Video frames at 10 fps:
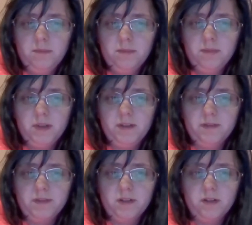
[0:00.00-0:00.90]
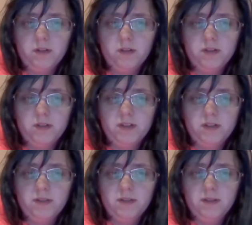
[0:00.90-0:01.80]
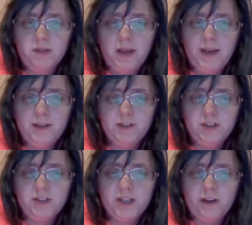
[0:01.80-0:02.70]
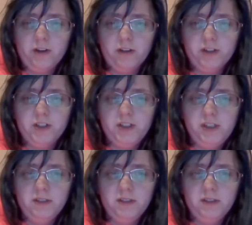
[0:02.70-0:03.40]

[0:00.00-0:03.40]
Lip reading: But you've got Ancient Technology,